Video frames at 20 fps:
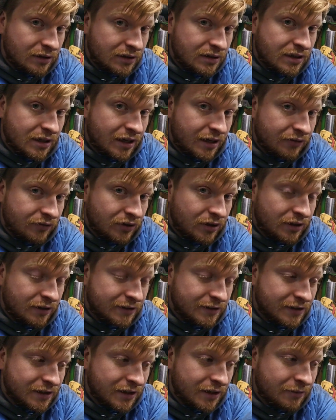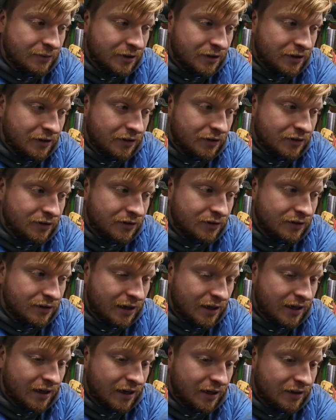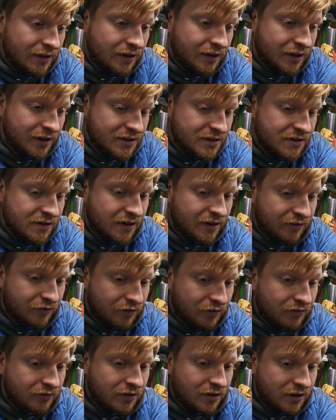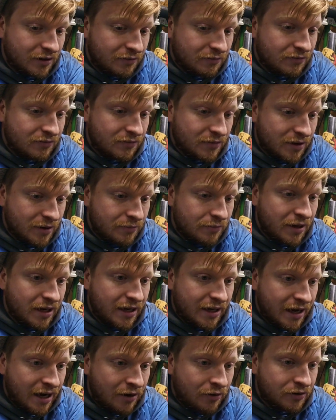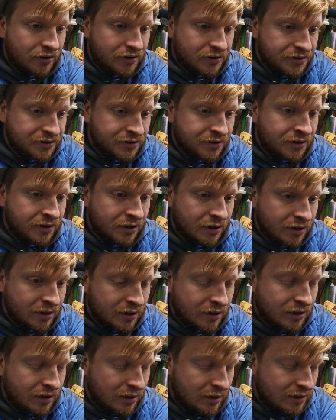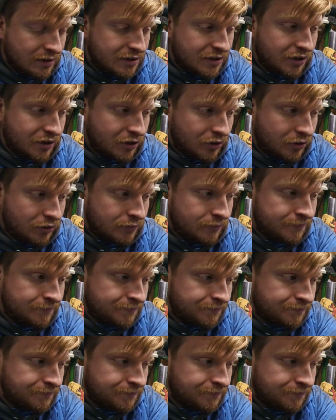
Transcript: is kind of a long time, I think. I think I still have many hours to go,